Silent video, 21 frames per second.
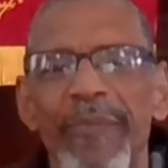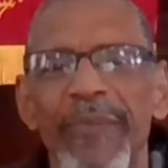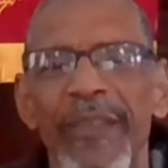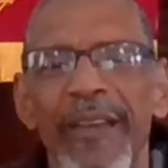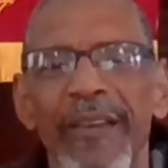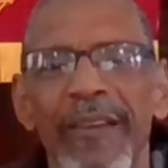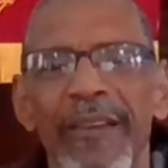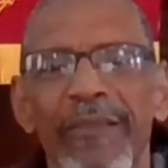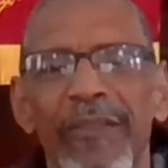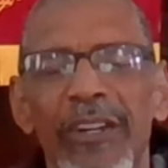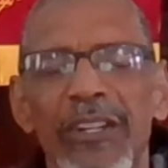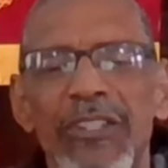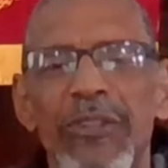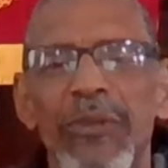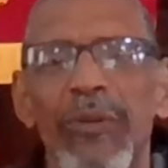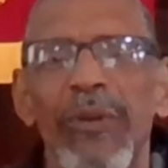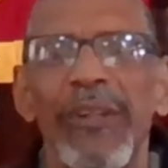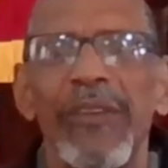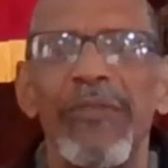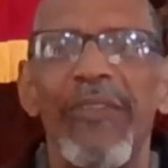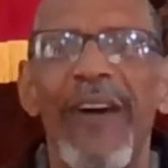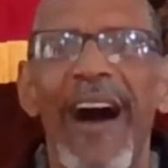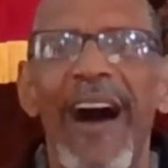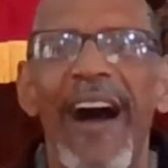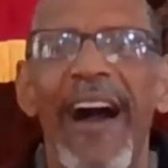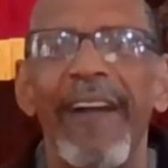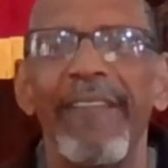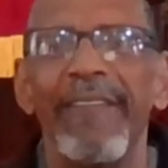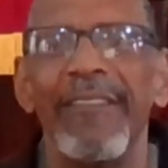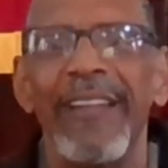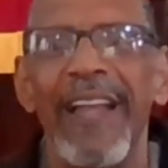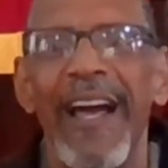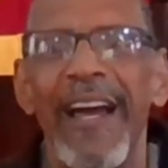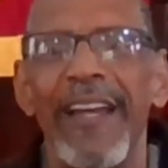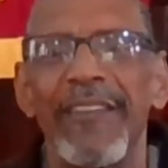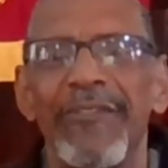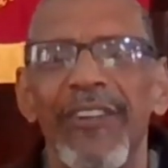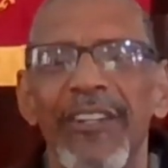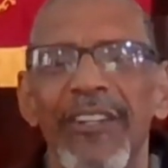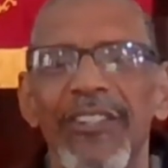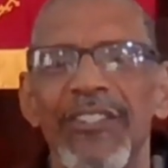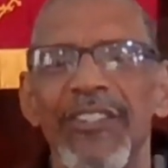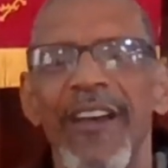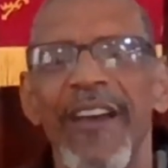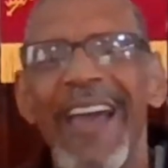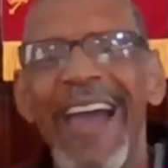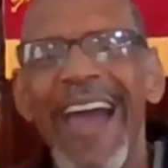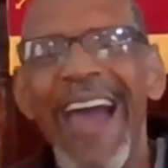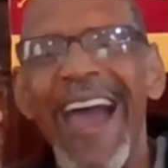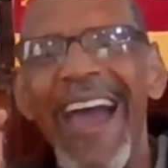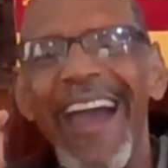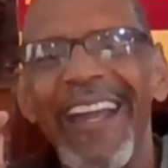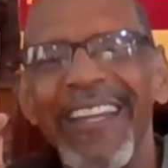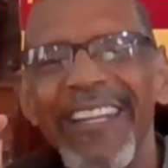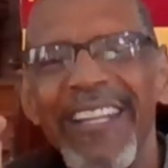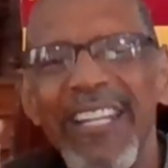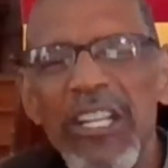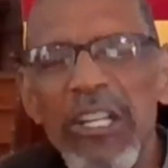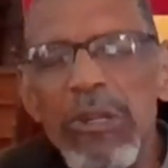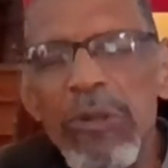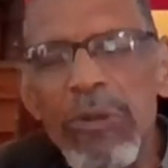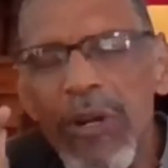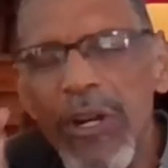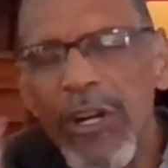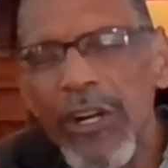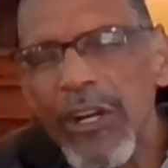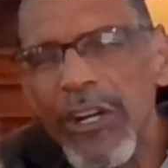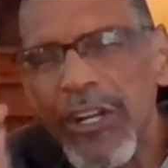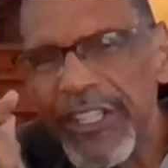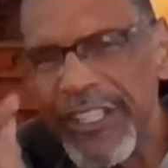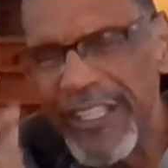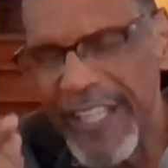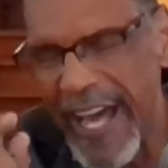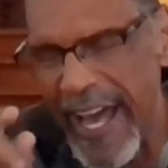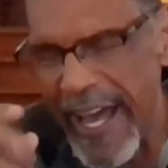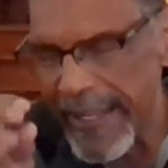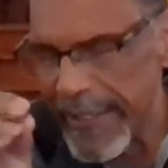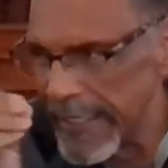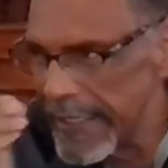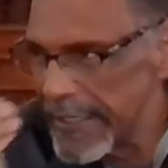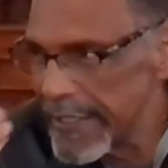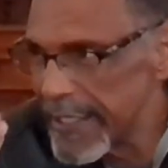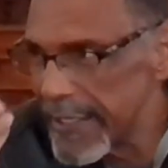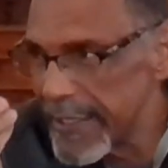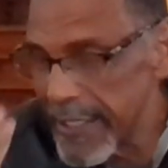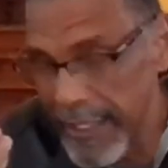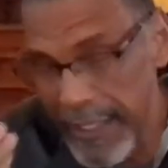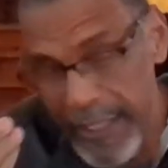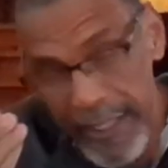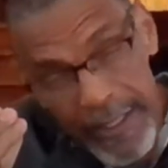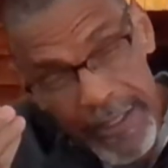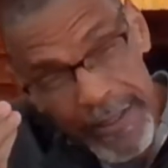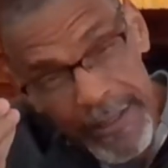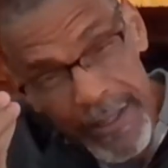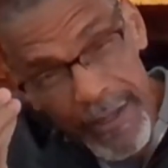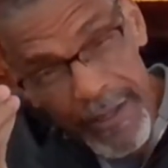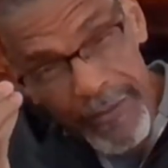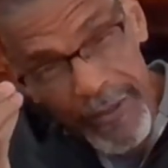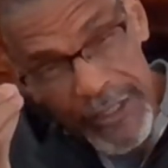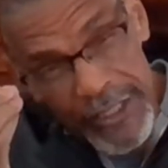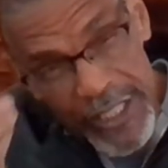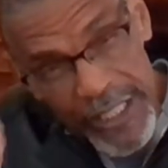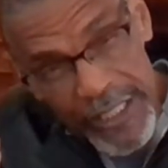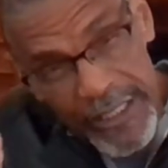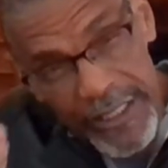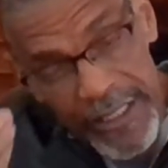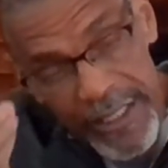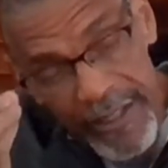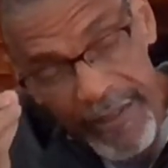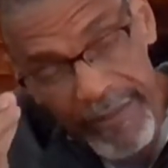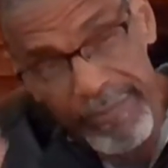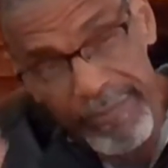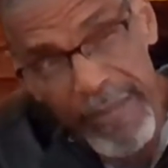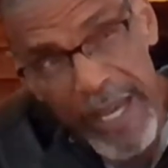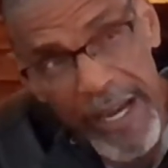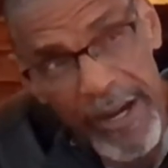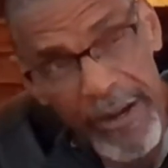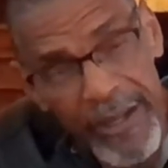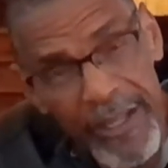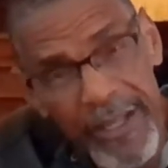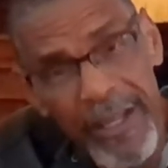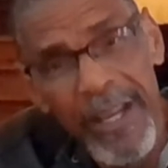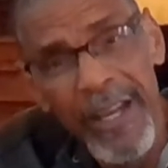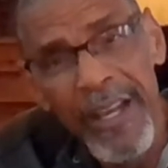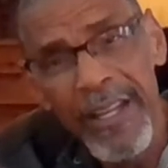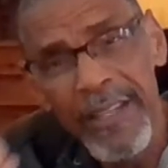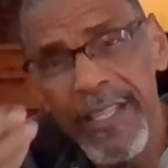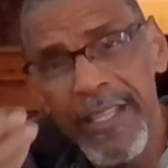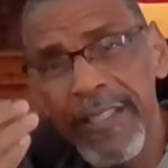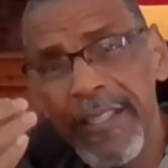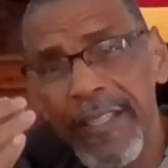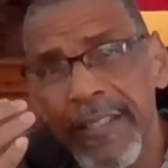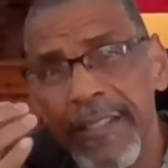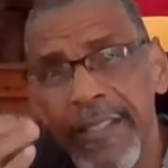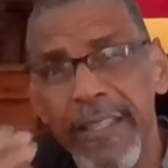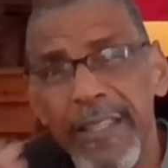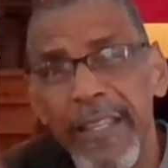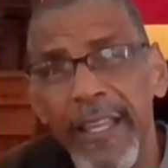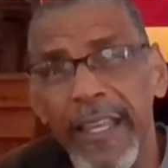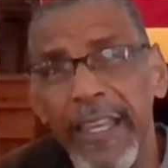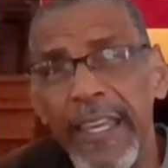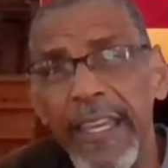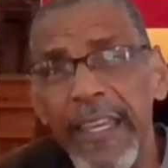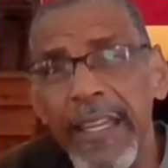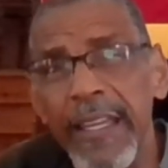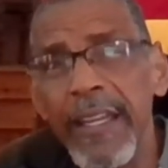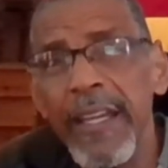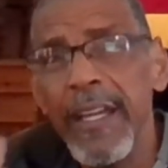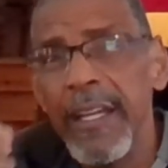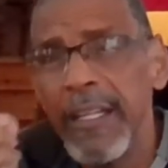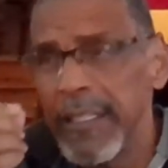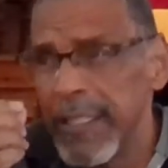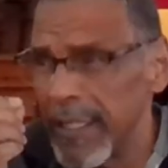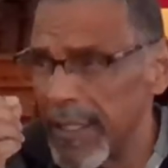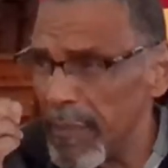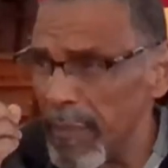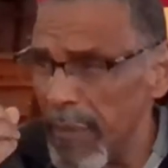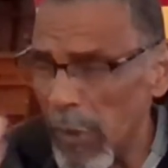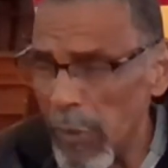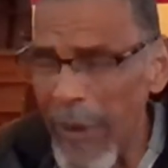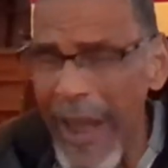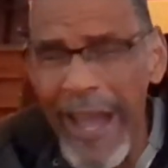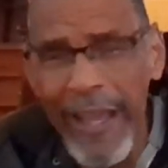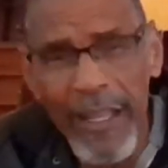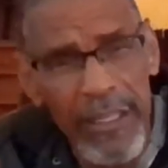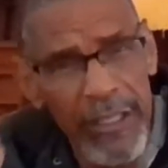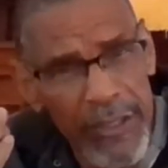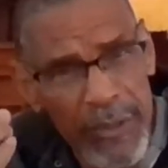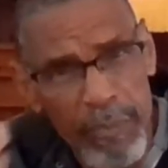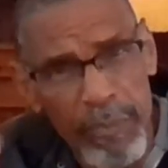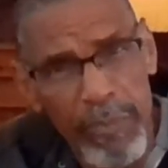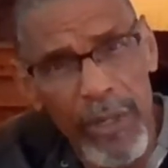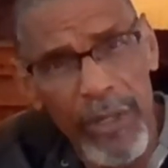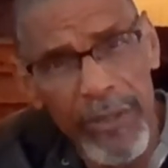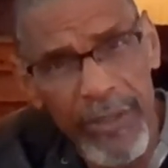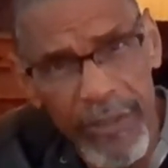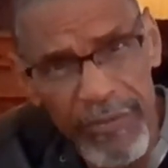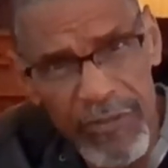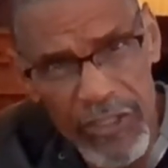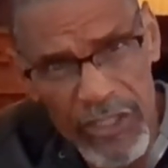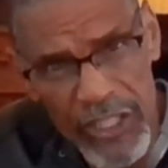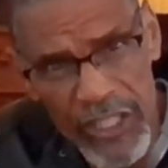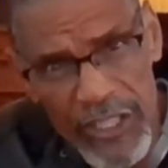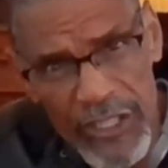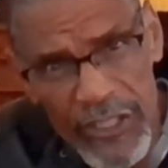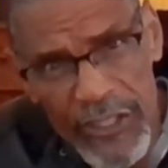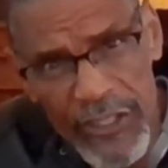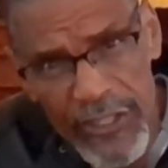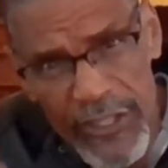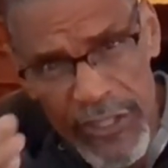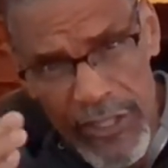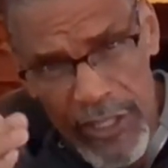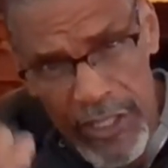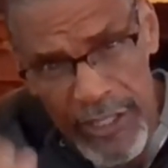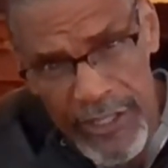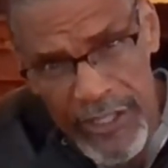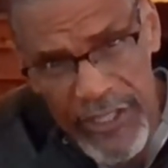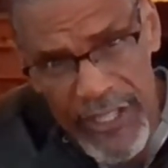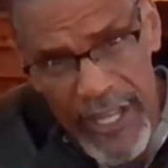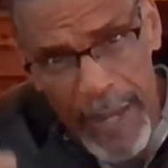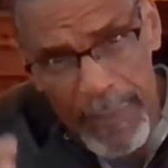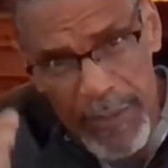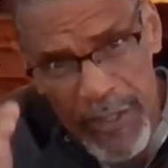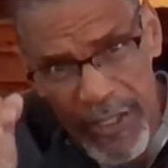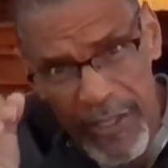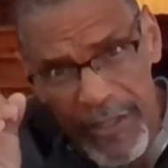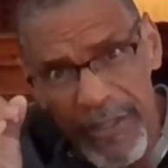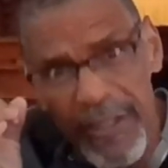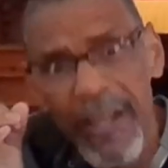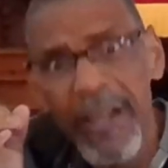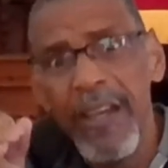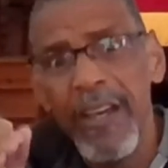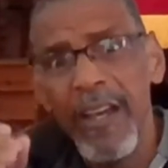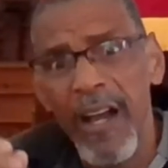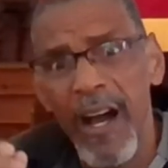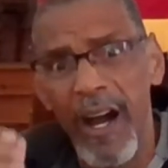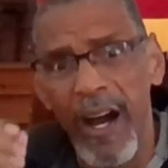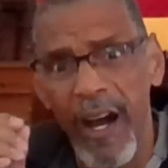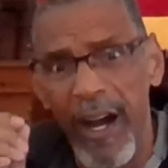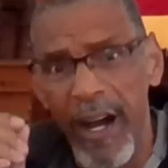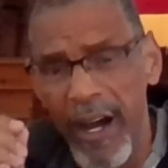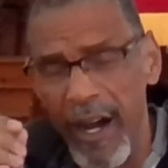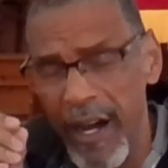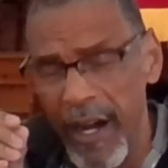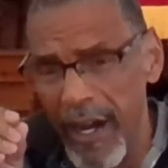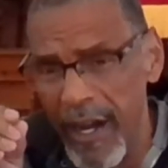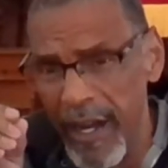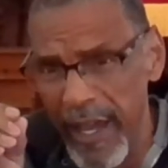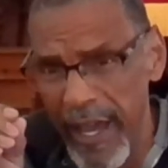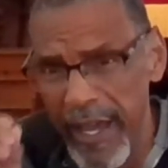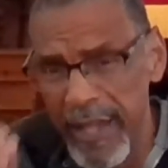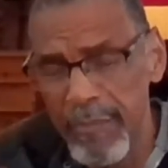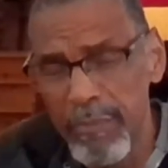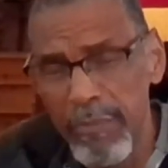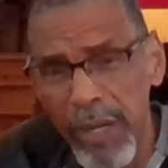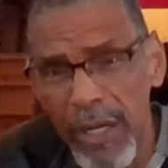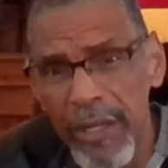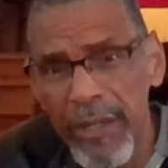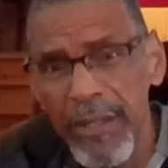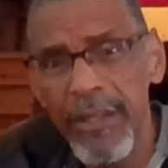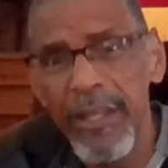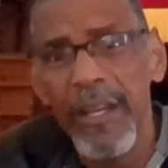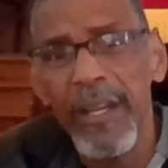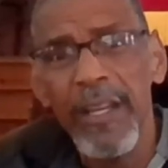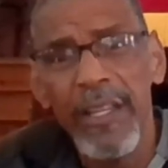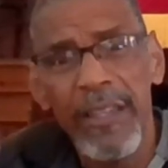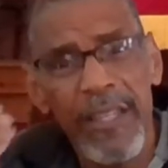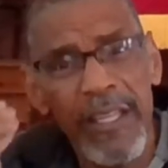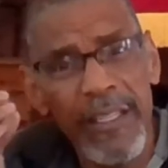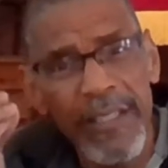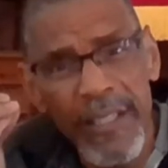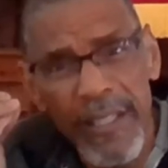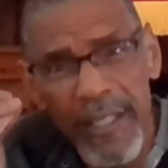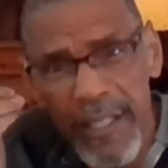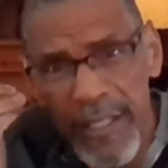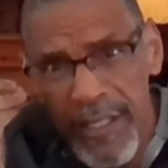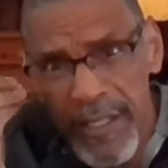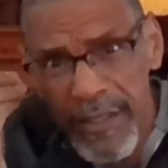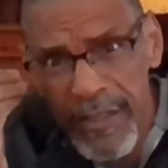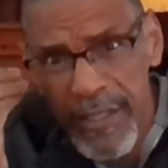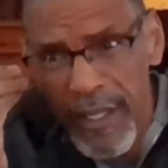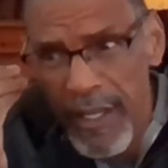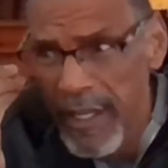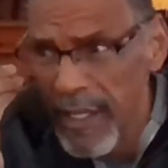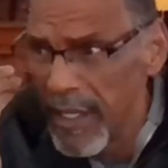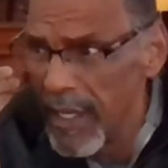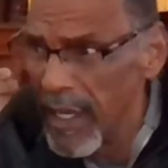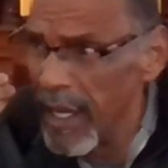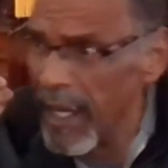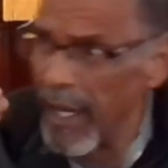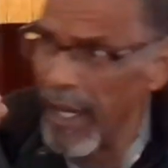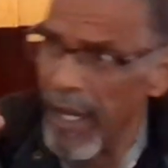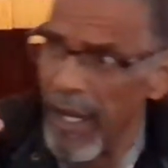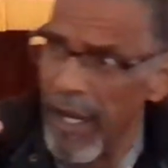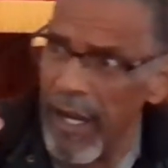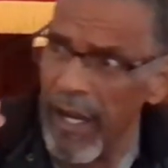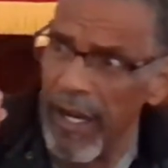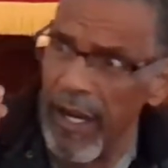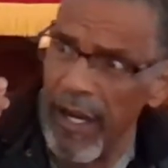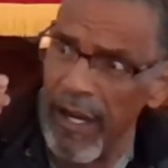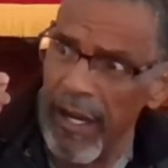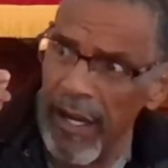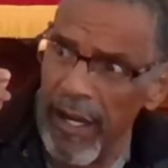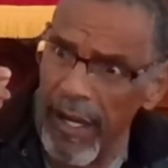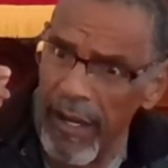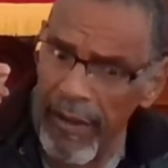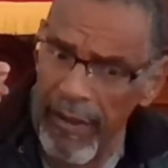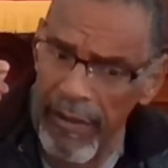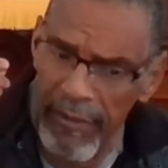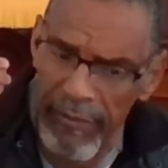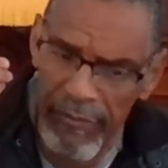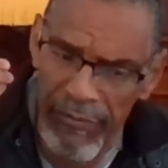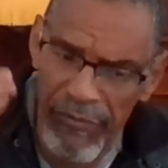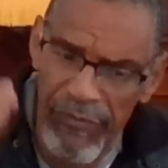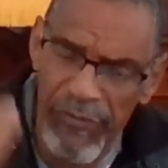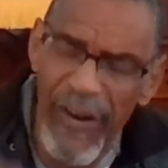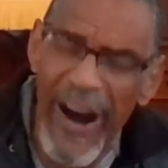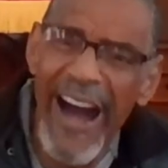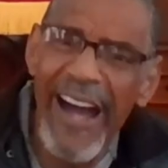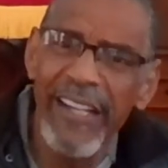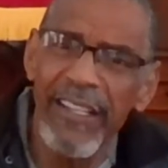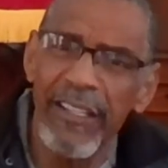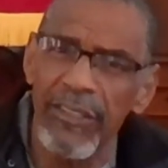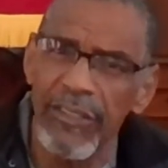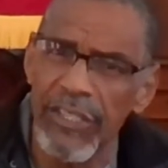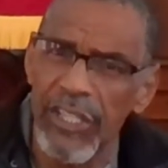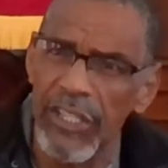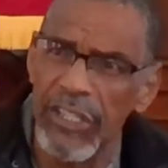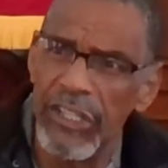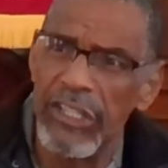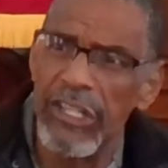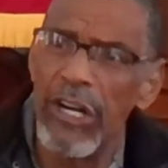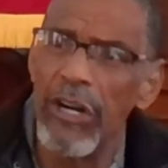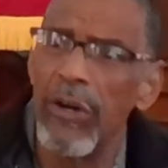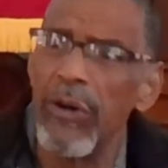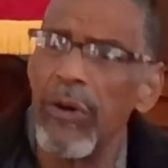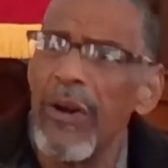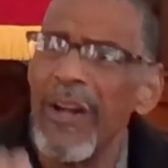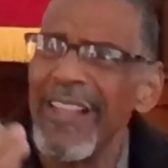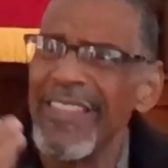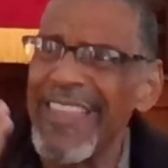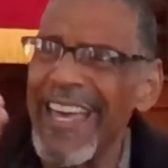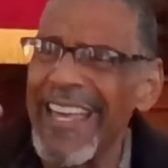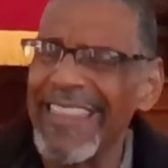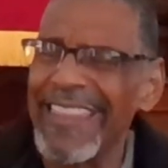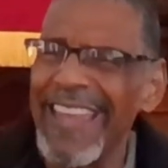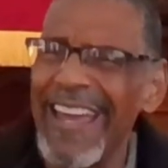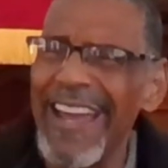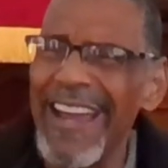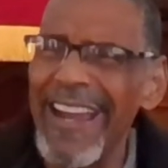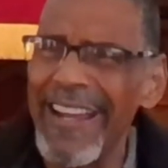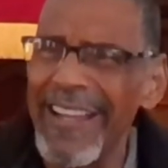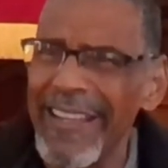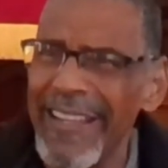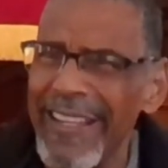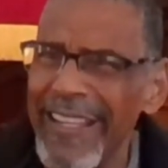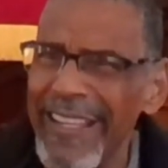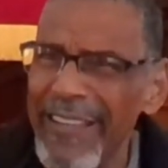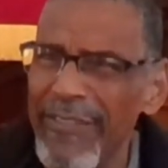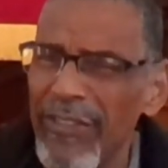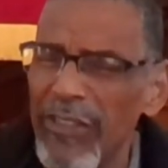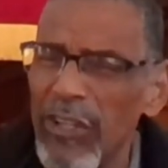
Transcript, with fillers: Verse 25, last verse, and knew her not. This is the key to the virginity of Mary. This is the key to the miraculous birth of Jesus' conception. Uh, uh, and birth, this is uh, uh, uh, uh, vital to know that there, even though